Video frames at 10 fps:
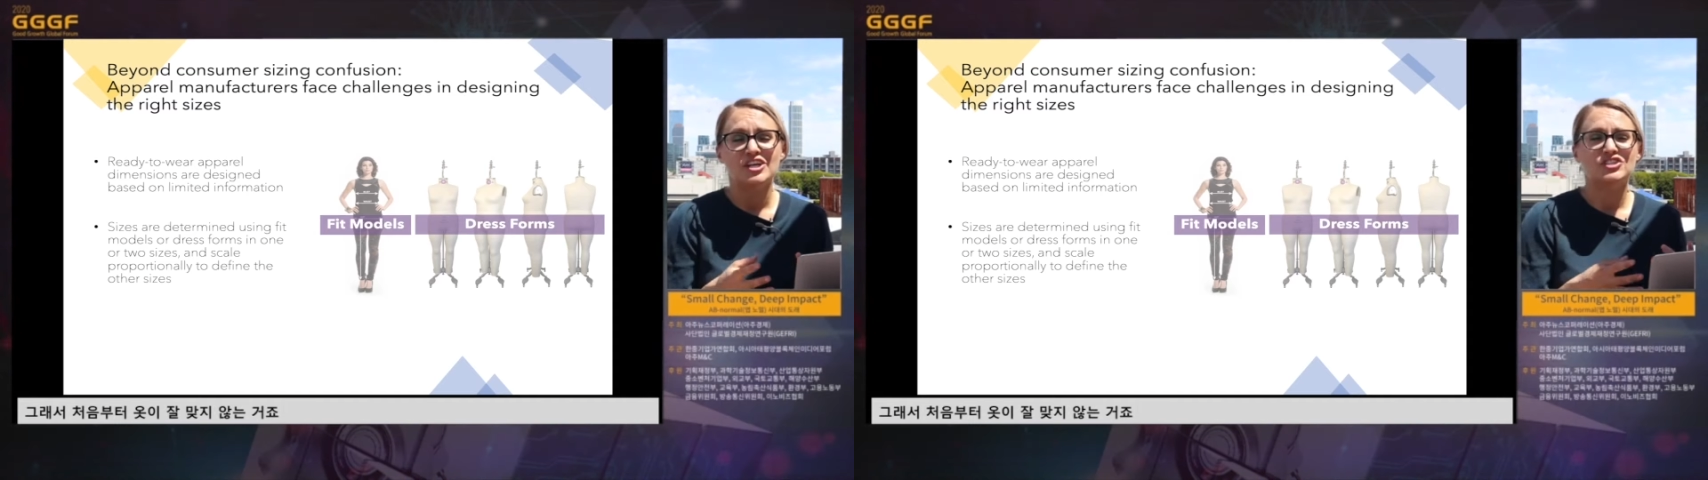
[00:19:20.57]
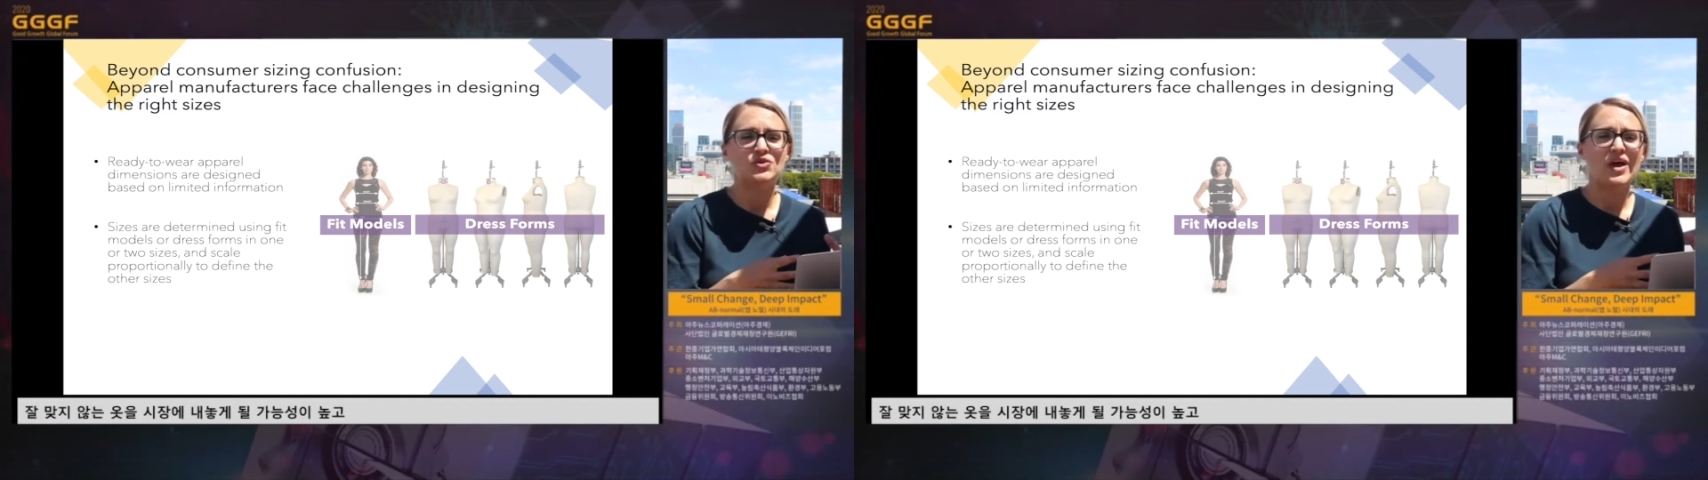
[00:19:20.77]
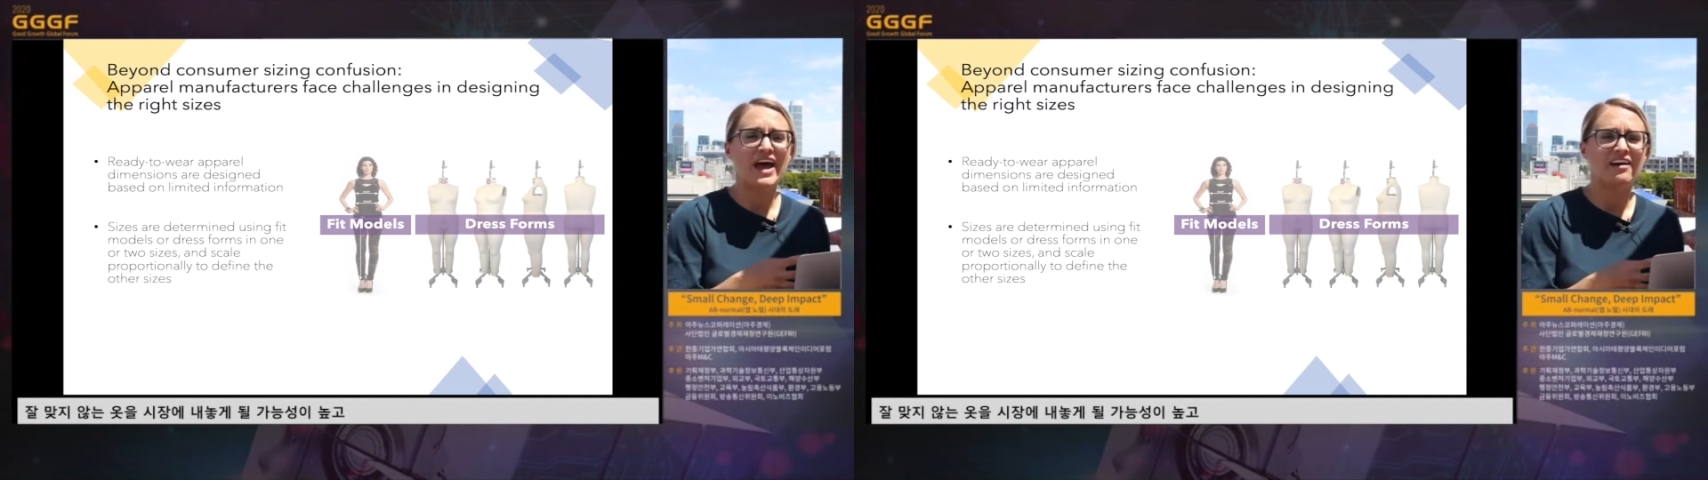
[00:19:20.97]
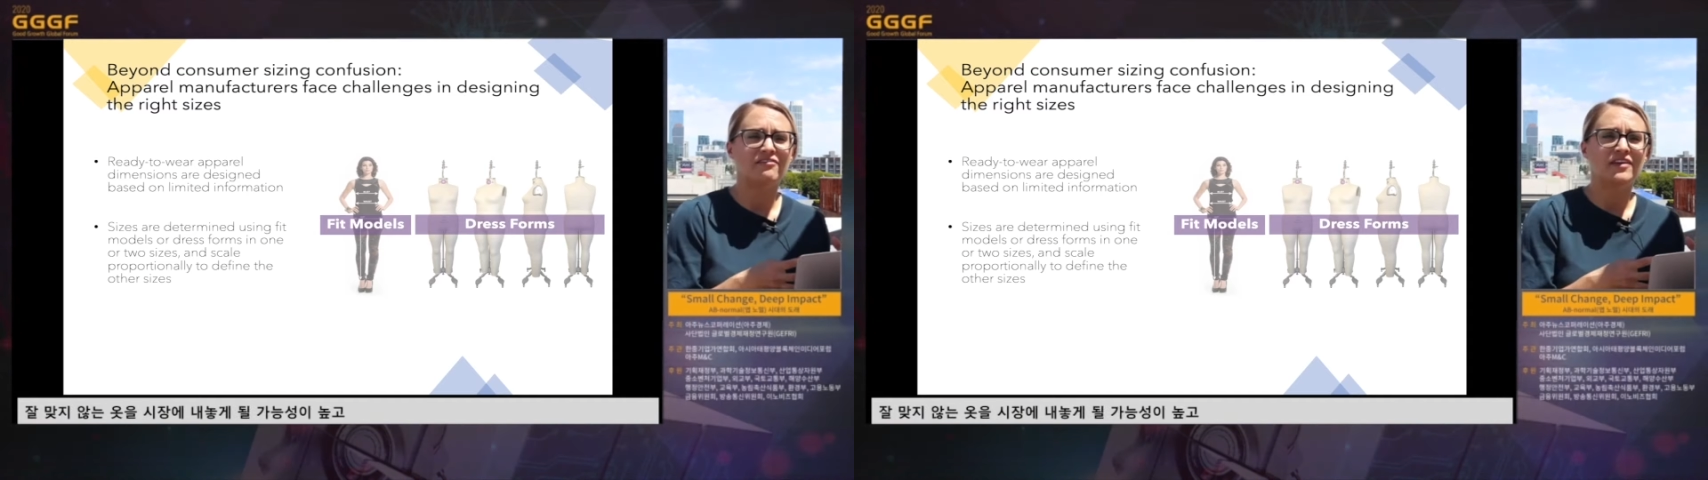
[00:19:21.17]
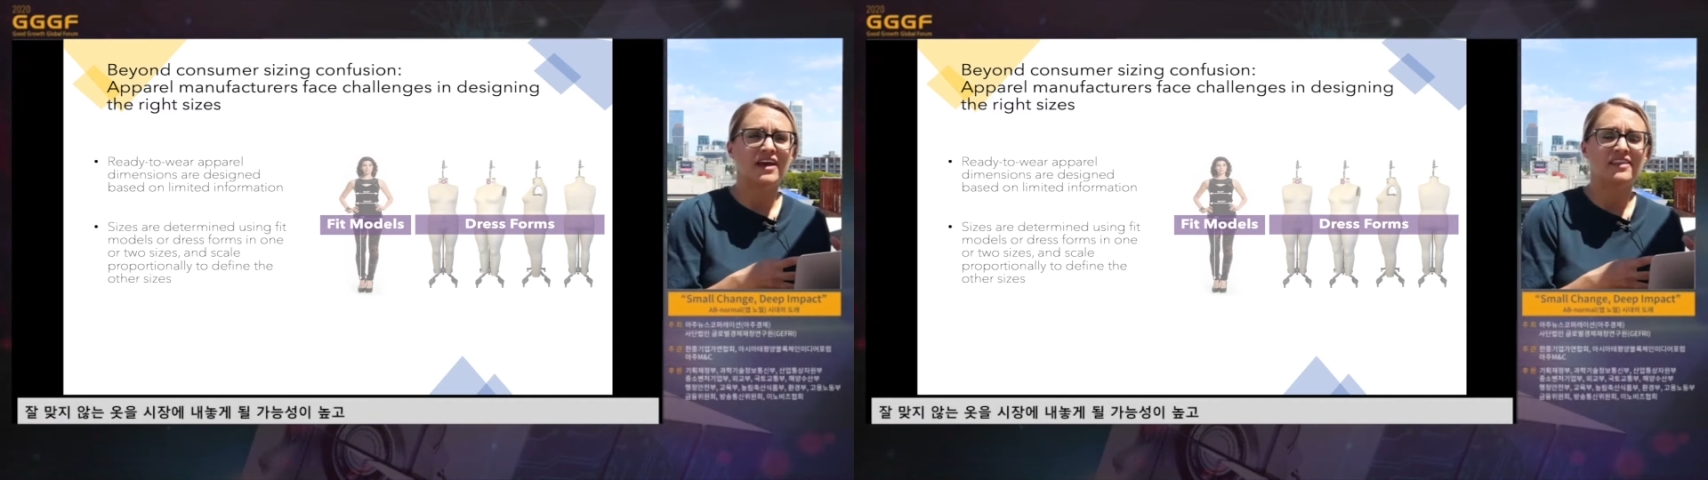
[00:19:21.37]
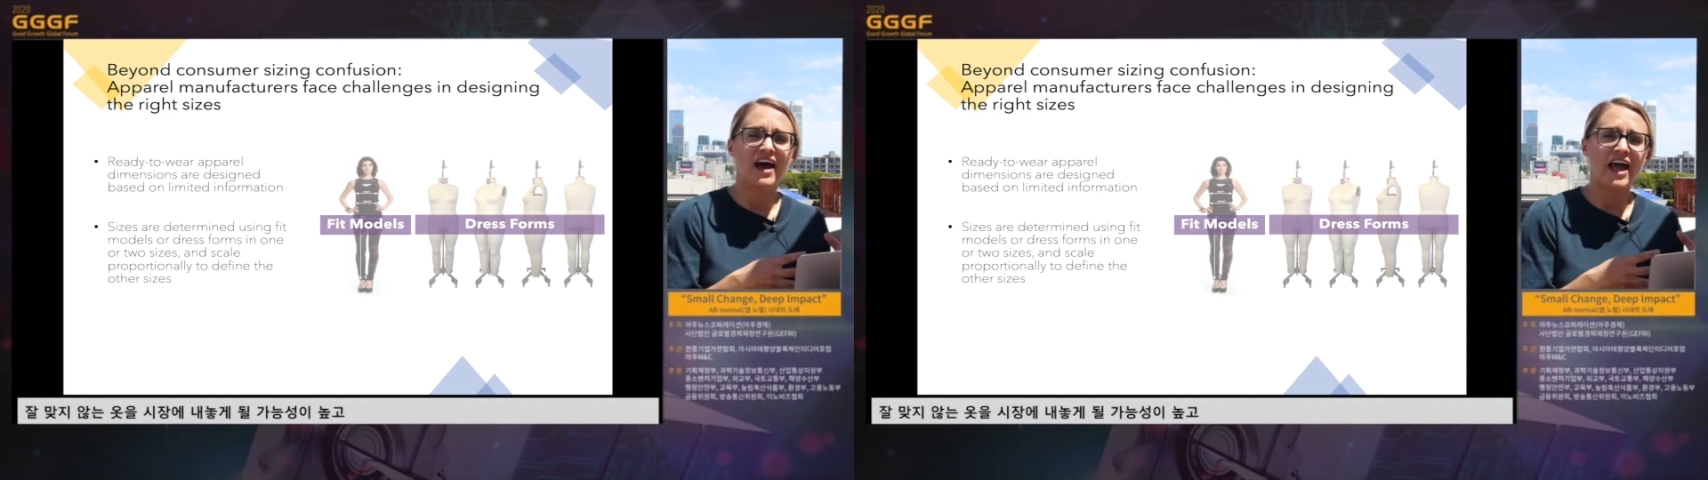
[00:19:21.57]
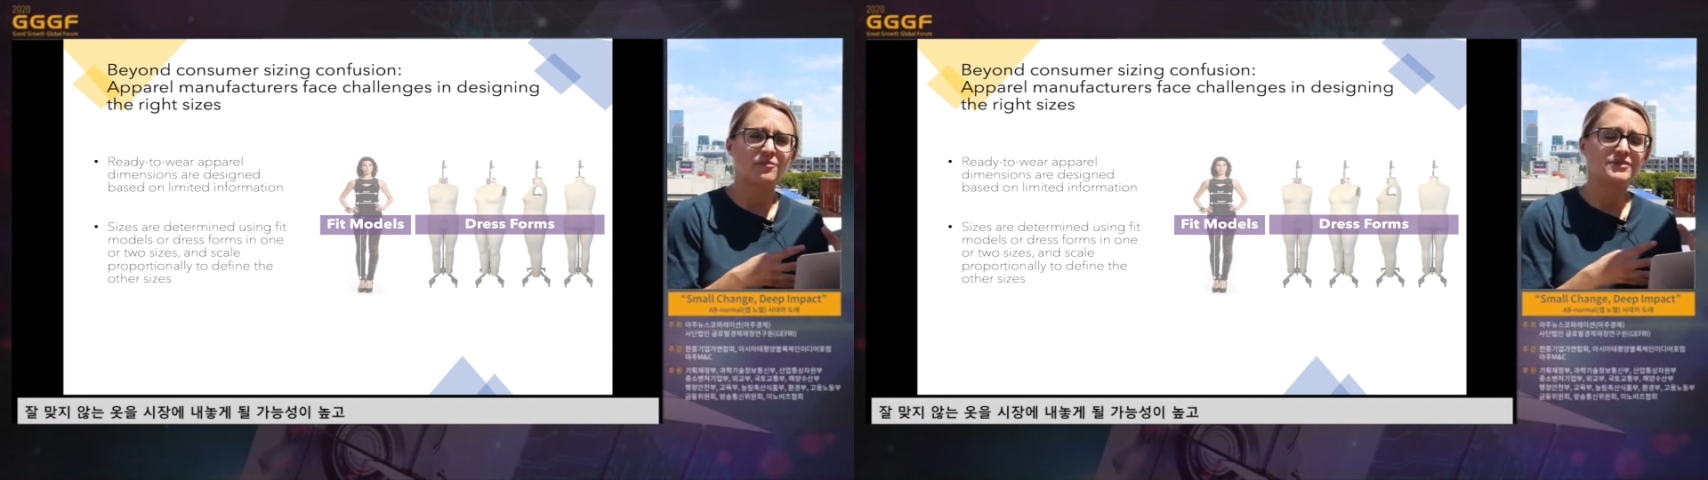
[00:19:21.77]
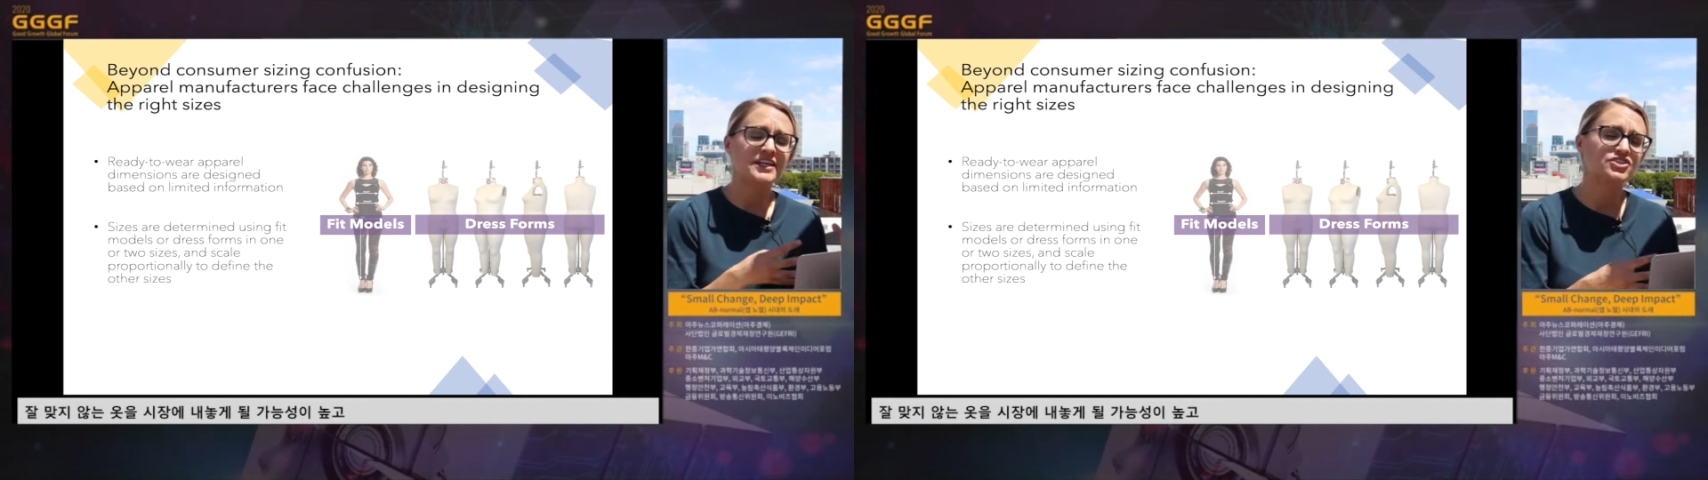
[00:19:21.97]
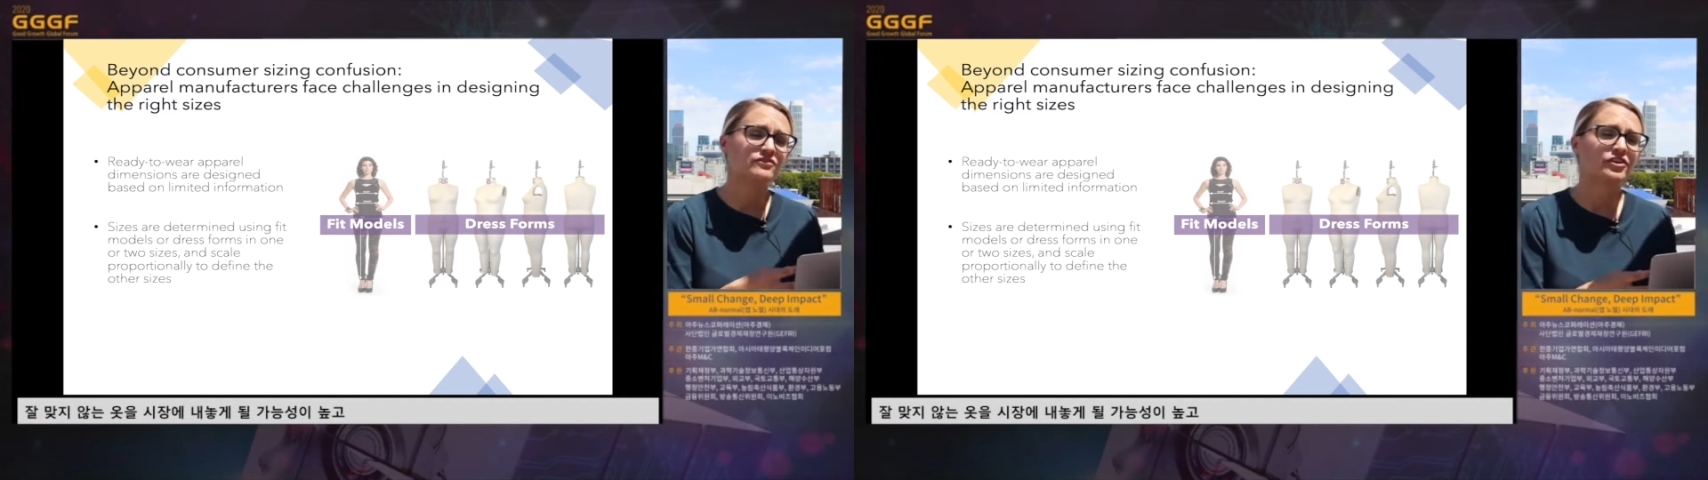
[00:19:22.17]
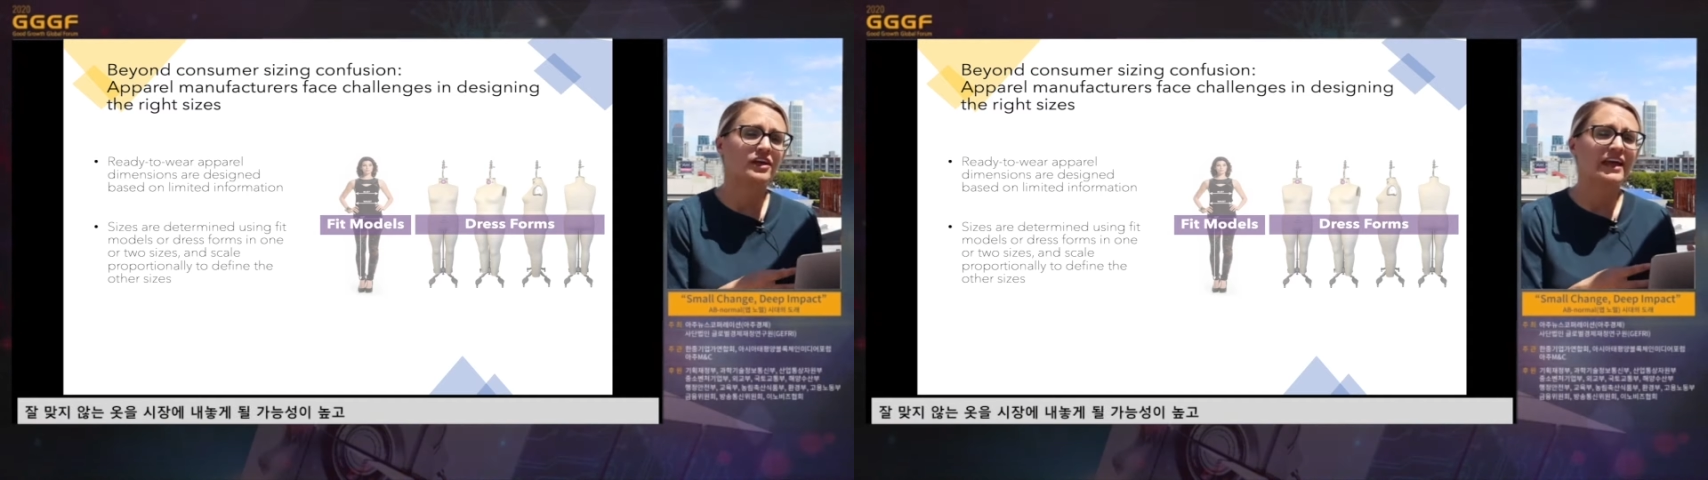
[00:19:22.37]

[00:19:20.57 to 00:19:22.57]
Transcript: So you have the higher potential for